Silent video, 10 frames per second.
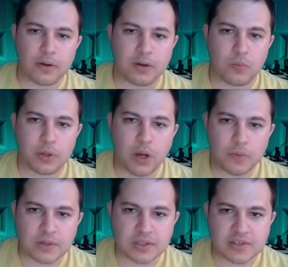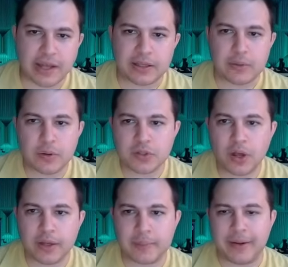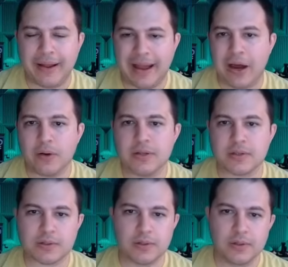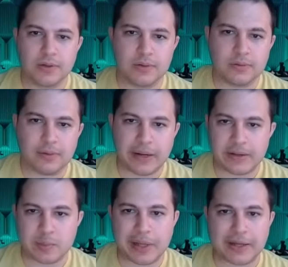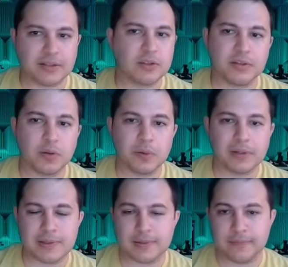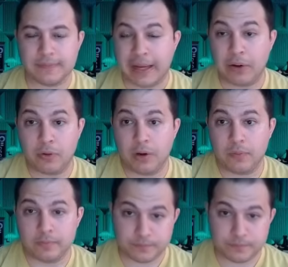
And here we go. This is exactly what I was talking about. How does black deal with this? I don't know.